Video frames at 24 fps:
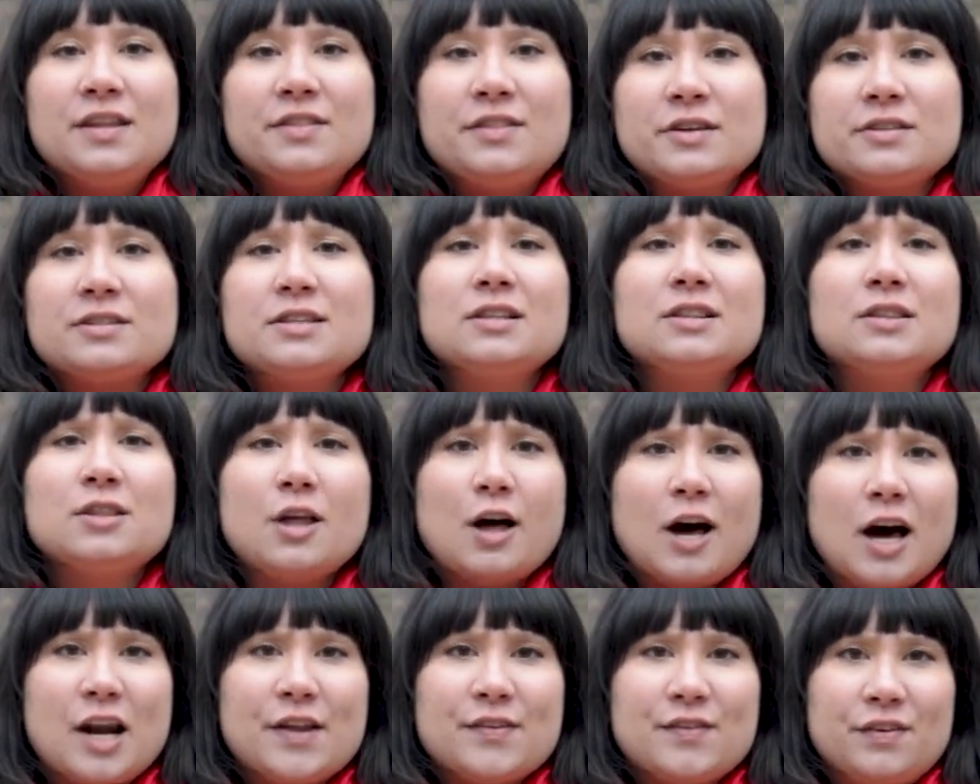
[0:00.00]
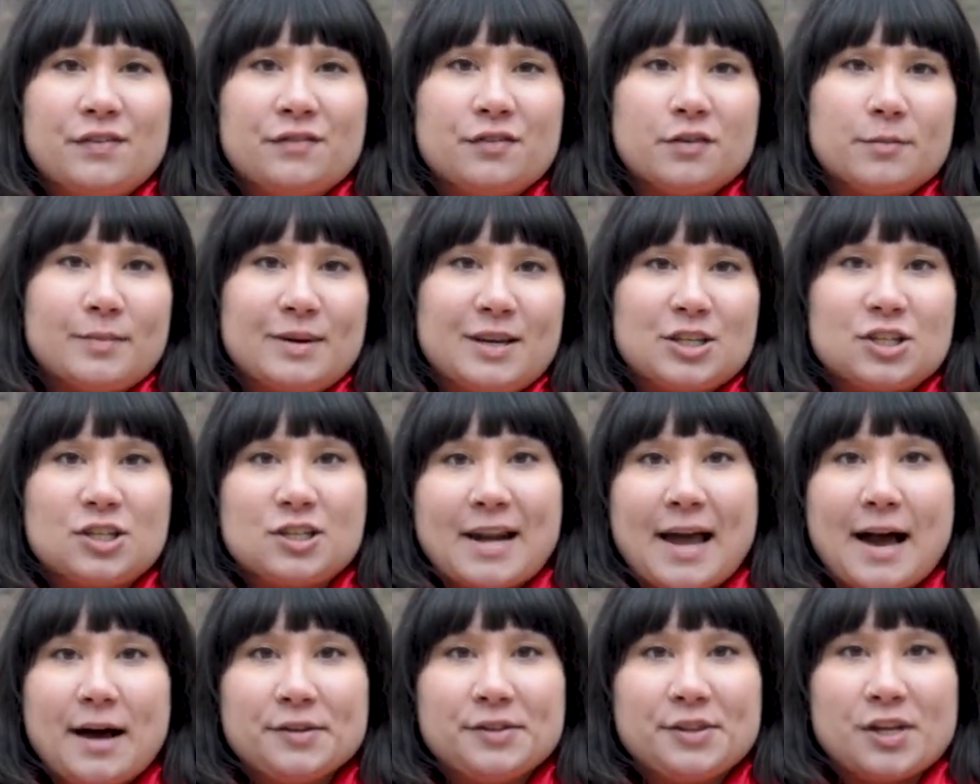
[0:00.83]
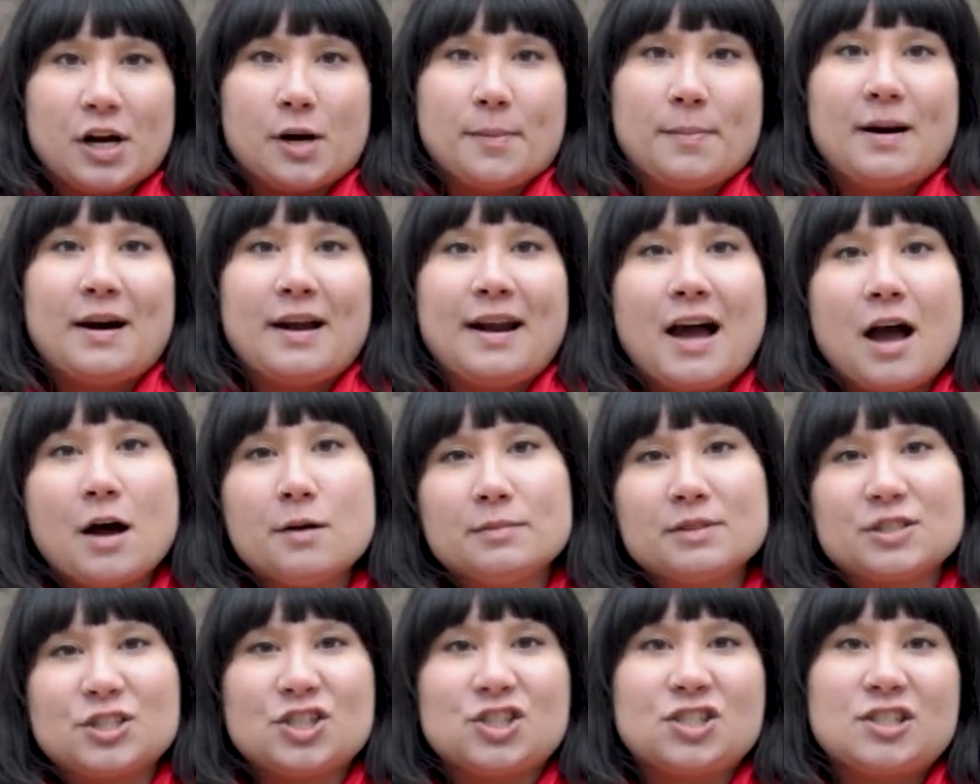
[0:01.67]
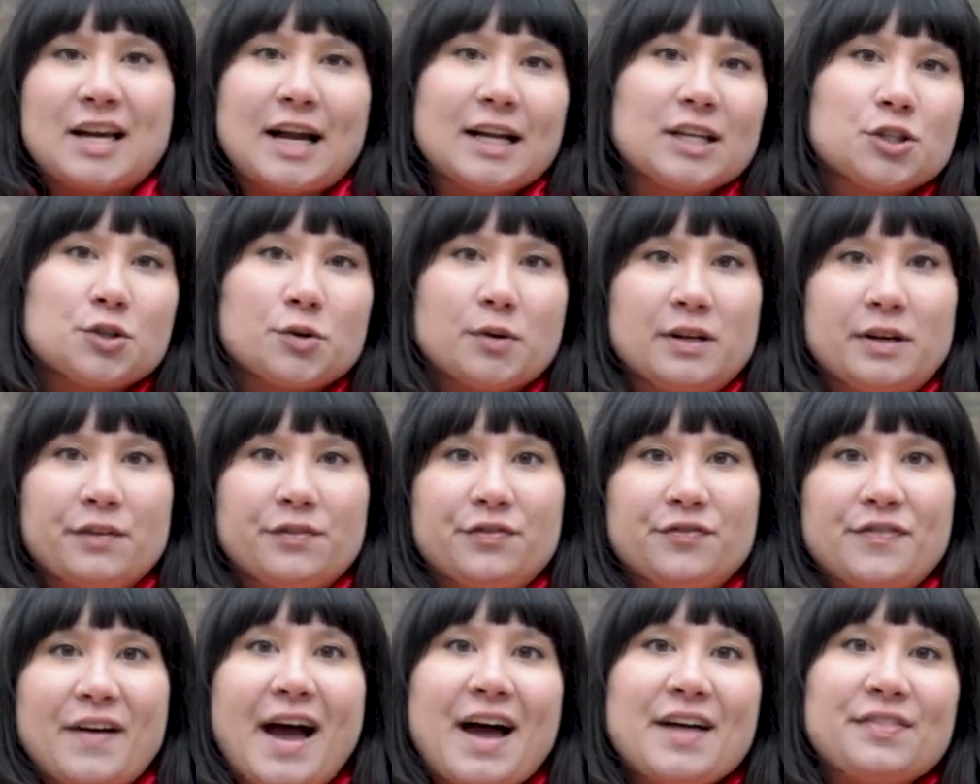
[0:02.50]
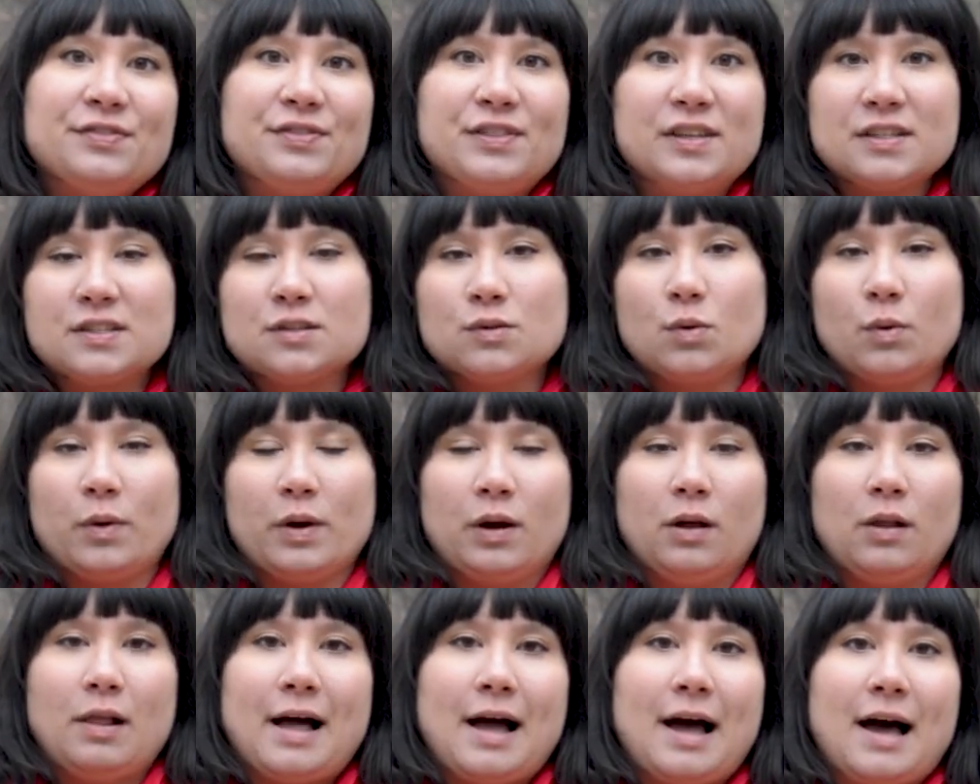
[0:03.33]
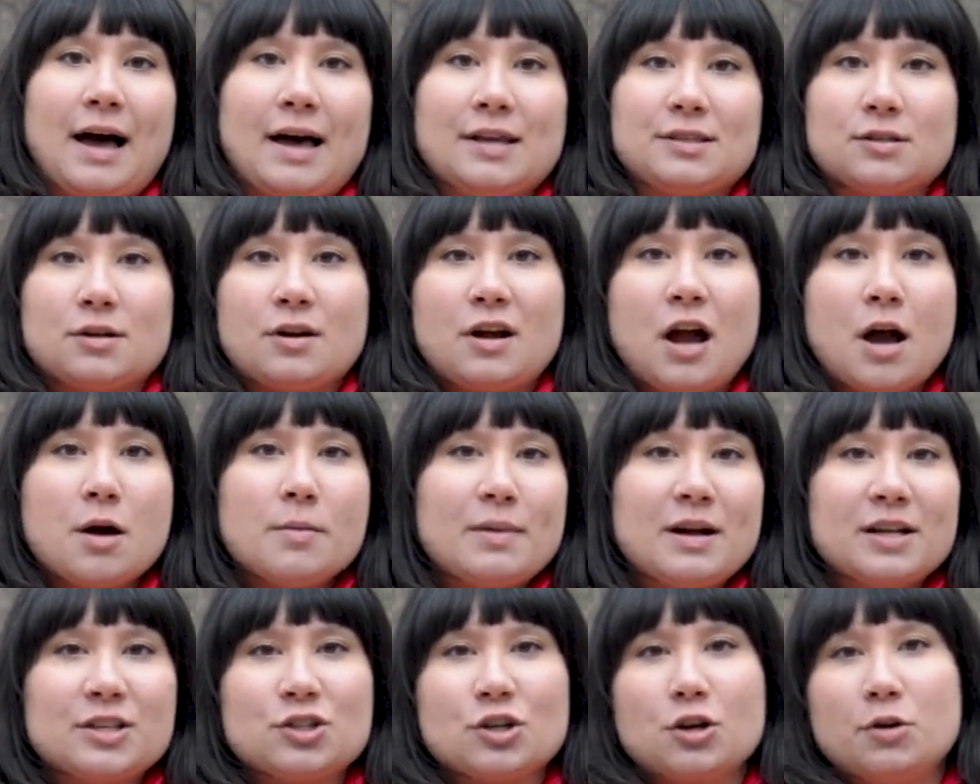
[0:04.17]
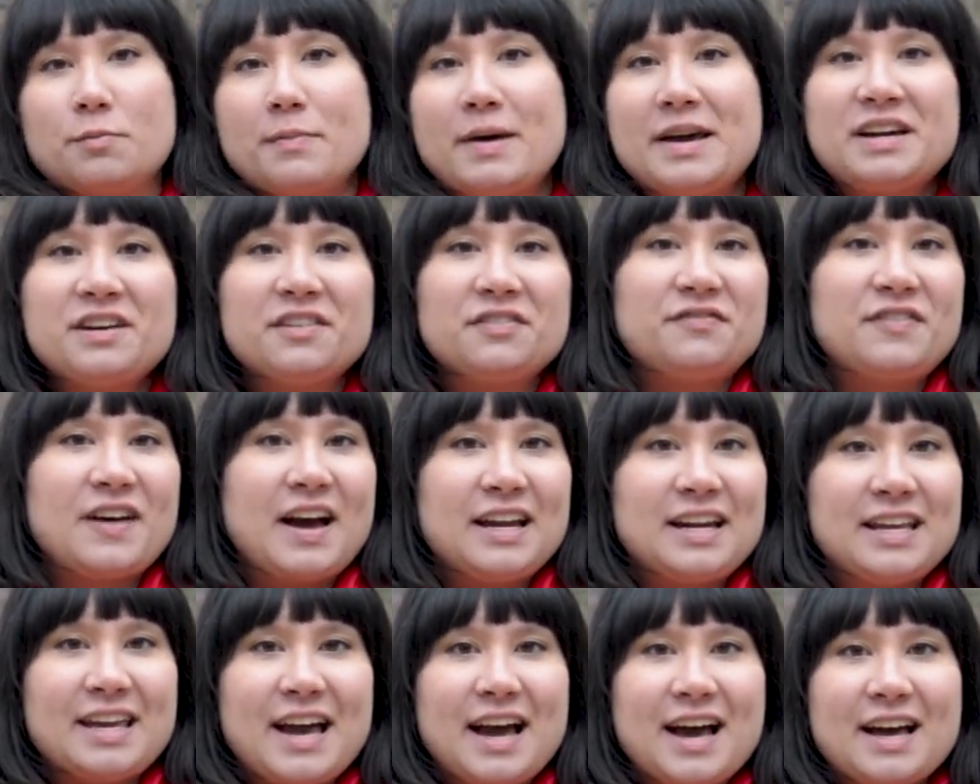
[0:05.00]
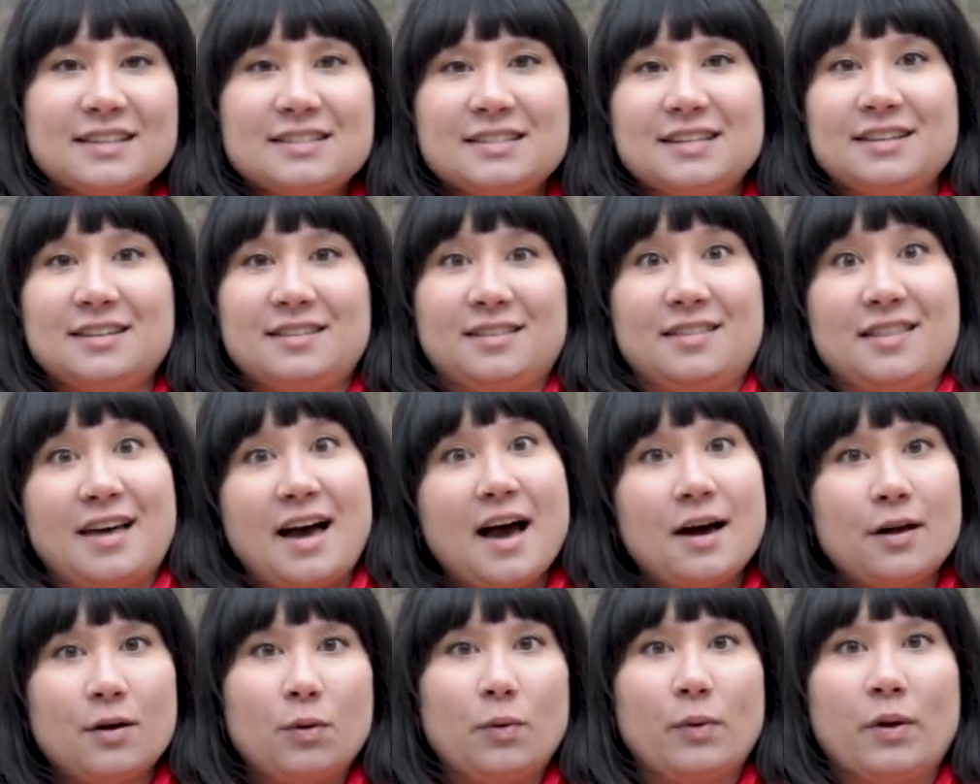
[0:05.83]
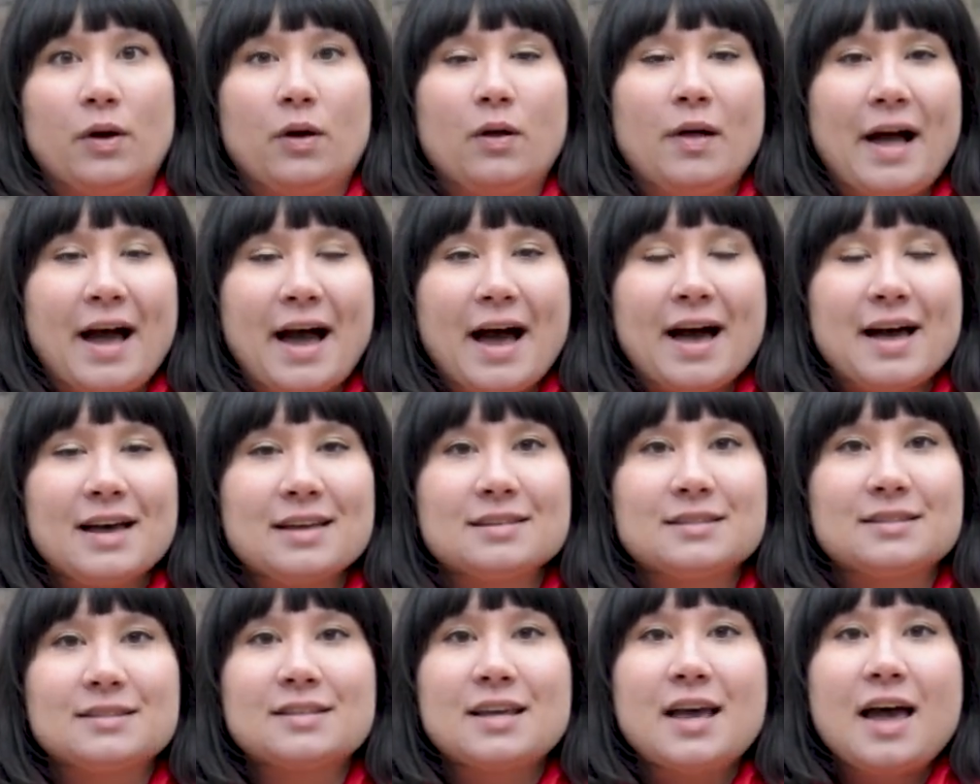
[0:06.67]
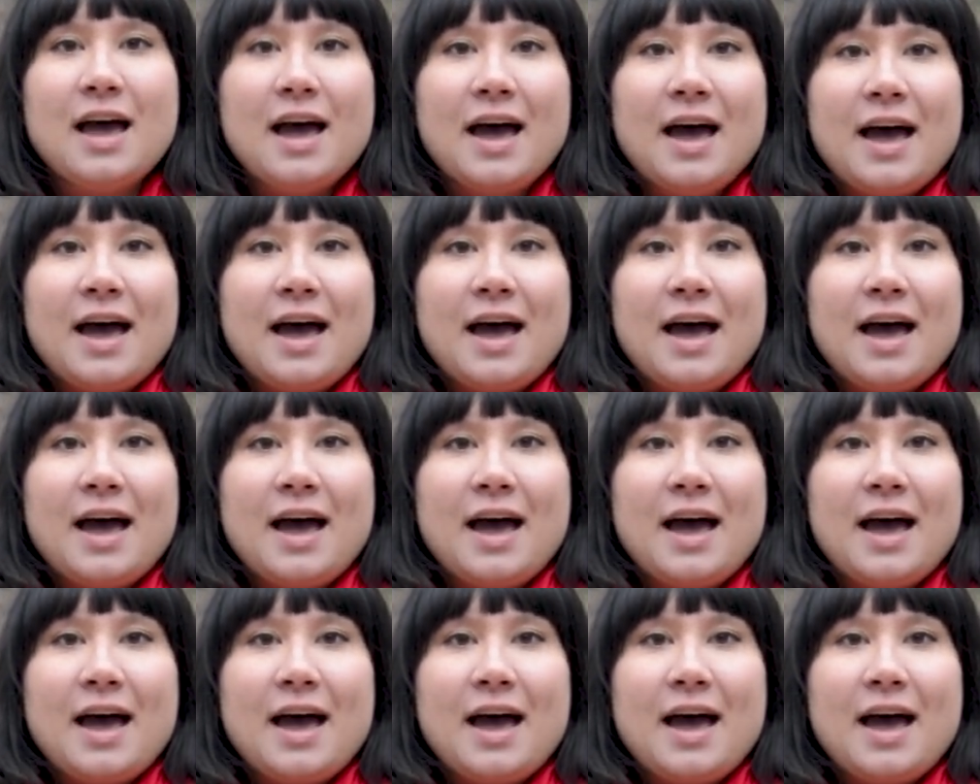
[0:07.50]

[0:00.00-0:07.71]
There's a lot of information out there about how much saturated fat this oil has or how much omega fatty acid that oil has.